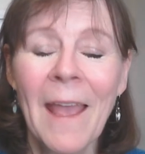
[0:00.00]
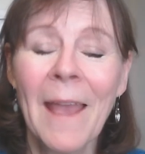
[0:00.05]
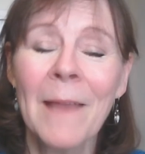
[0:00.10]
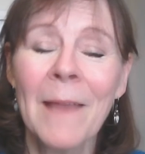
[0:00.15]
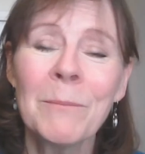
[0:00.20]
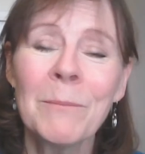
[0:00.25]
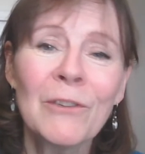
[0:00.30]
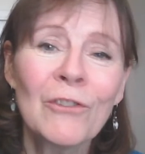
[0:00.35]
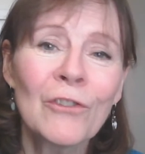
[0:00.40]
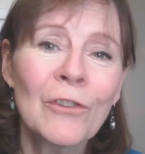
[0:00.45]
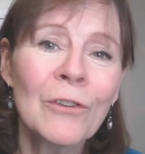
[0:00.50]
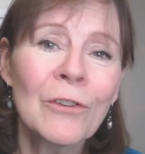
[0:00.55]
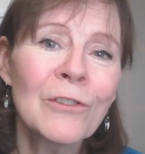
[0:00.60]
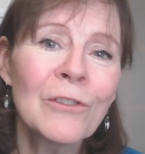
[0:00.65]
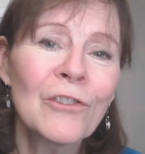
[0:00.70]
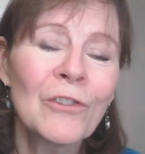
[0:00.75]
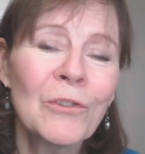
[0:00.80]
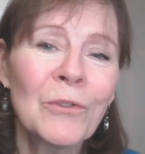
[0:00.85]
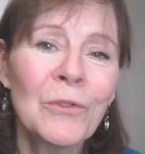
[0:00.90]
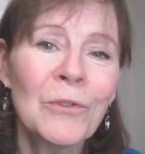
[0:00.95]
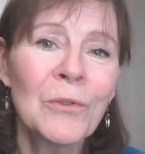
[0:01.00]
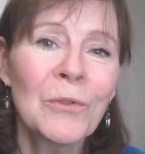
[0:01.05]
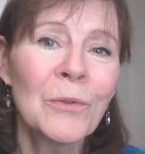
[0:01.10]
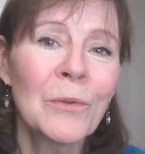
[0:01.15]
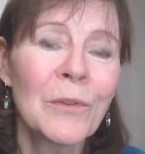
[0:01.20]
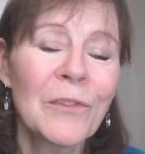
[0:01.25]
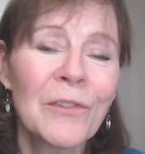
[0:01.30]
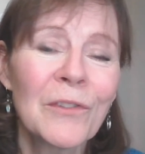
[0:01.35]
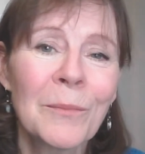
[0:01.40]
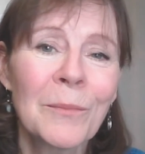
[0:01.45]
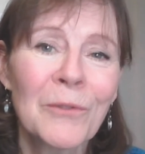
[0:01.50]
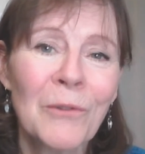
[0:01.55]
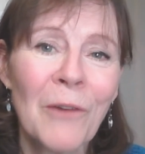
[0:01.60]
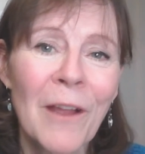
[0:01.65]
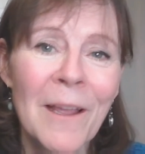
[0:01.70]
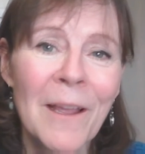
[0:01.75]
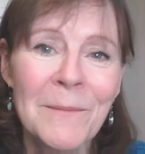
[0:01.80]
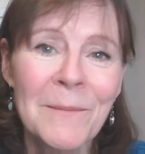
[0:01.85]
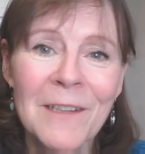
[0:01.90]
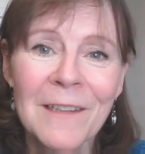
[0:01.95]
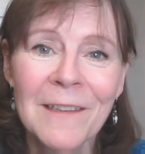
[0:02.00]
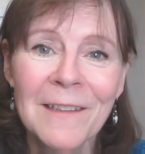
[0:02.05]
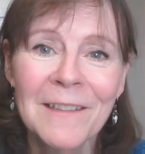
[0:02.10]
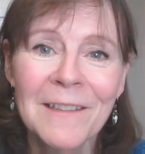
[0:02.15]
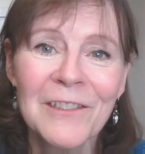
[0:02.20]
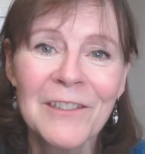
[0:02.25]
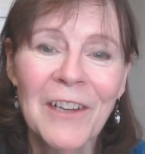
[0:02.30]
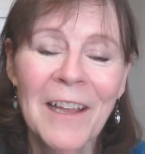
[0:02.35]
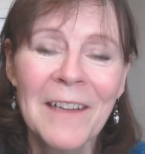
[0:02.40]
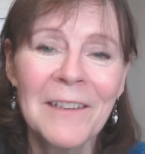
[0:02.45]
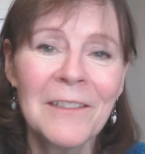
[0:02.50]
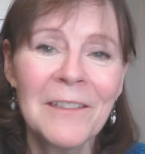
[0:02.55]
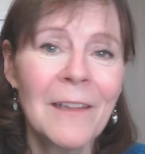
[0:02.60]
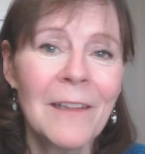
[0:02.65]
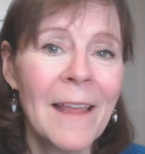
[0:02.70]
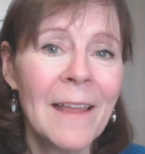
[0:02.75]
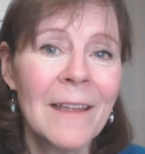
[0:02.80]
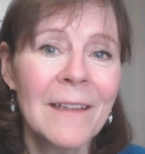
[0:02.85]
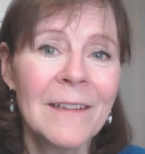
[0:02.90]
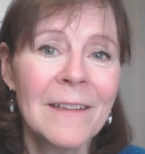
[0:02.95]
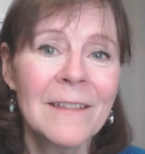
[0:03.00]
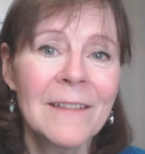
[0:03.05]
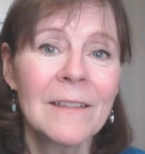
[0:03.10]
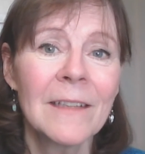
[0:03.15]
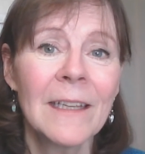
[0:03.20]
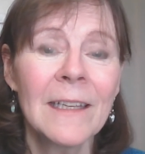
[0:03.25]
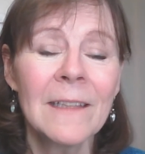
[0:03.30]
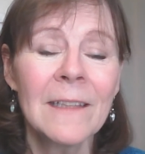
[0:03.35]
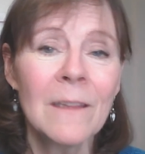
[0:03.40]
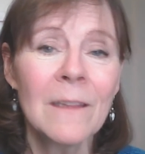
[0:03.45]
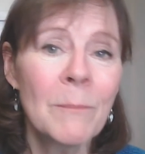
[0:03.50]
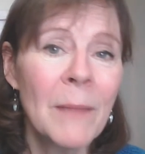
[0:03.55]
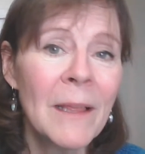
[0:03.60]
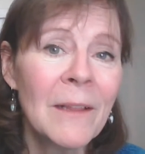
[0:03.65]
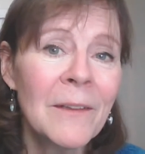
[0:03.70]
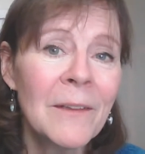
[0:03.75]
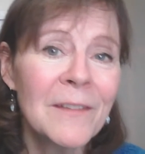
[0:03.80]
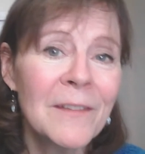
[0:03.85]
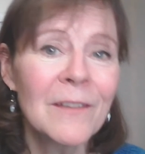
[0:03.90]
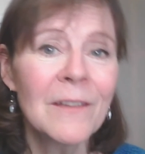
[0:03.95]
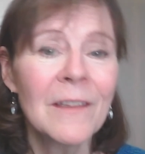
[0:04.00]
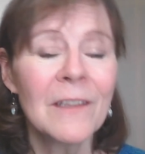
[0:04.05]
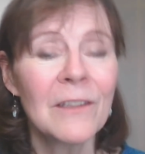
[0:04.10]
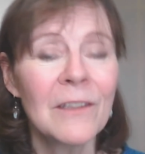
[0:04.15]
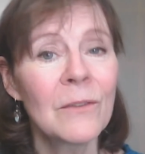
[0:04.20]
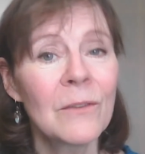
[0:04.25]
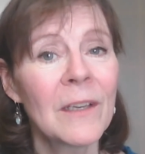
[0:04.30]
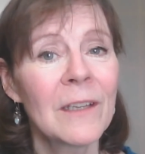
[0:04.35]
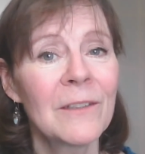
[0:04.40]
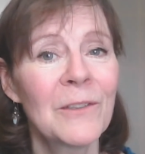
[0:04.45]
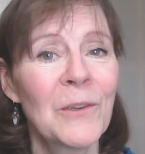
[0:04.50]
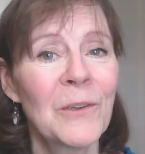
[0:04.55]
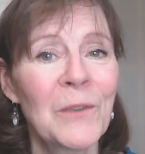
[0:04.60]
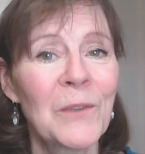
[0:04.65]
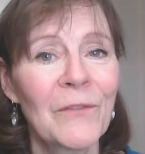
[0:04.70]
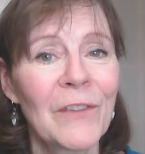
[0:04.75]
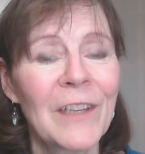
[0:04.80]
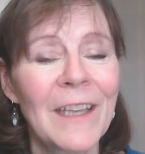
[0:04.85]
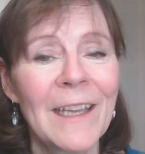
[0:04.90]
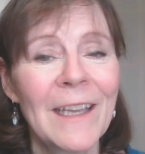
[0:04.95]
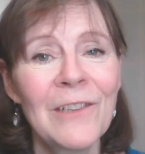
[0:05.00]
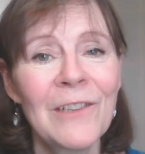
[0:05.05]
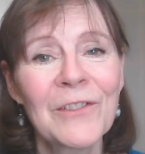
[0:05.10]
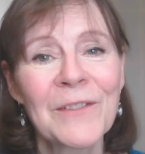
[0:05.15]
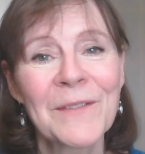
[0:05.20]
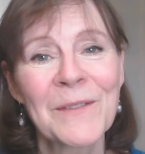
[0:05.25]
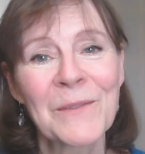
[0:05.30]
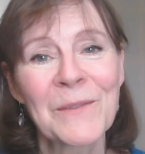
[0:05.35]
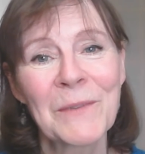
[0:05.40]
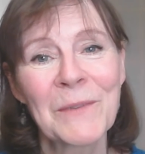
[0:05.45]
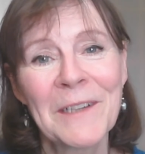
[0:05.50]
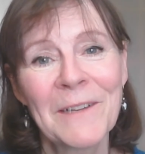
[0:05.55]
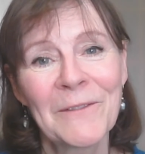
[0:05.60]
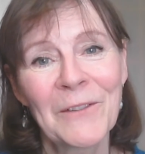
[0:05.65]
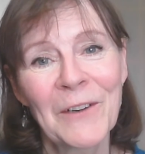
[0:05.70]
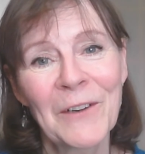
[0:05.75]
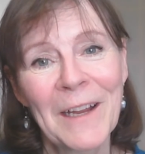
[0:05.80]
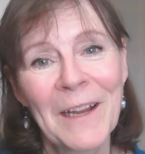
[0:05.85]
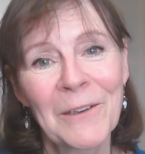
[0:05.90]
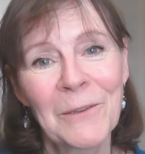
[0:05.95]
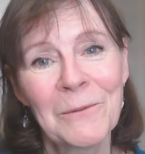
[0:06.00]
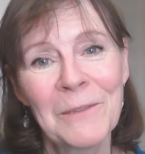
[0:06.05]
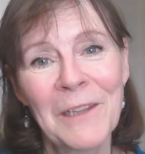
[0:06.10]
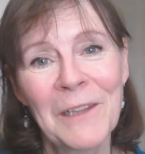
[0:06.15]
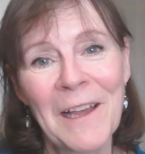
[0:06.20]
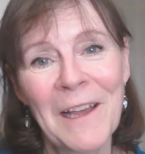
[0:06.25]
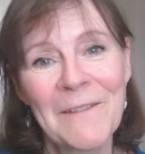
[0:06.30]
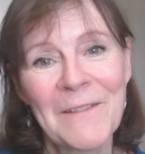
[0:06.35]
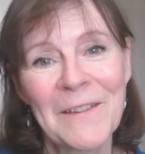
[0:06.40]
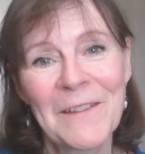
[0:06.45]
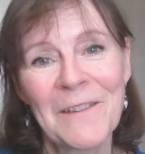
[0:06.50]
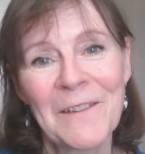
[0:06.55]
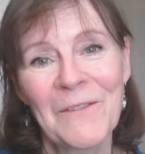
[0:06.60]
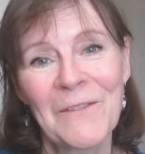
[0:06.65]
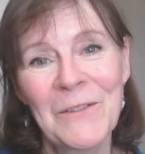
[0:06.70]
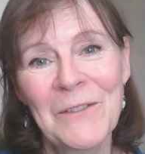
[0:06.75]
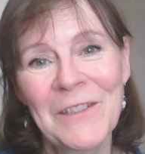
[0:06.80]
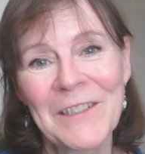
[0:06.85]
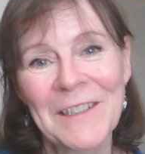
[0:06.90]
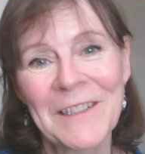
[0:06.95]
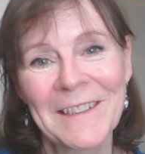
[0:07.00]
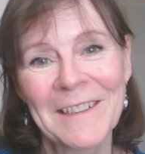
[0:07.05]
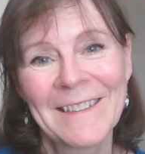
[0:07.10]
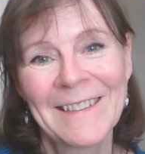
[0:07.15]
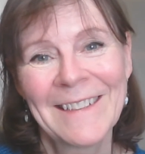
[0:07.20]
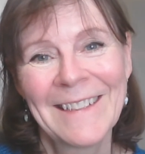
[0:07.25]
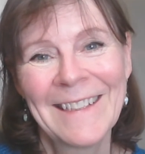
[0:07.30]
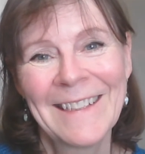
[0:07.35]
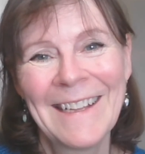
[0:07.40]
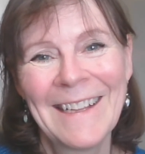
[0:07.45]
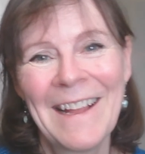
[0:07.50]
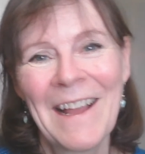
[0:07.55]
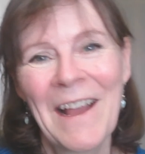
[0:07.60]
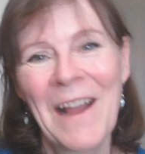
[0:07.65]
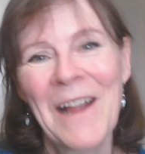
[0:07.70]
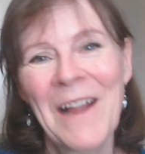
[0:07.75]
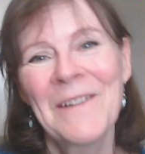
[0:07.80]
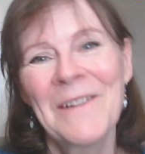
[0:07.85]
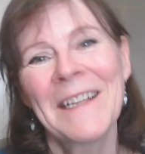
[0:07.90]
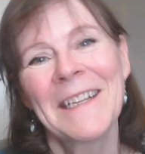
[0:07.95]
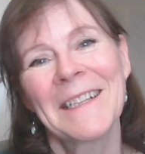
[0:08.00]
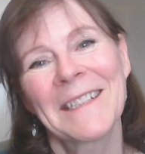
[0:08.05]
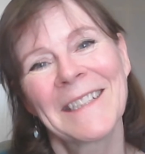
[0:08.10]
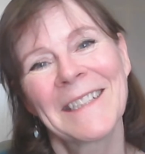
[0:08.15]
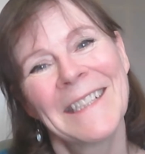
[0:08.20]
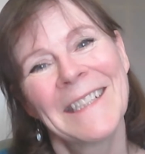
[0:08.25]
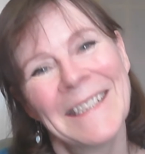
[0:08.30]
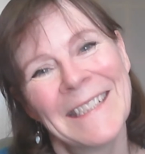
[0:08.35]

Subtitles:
And be sure to subscribe to this channel and hit the bell so that you get notifications whenever I go live in the future. All right.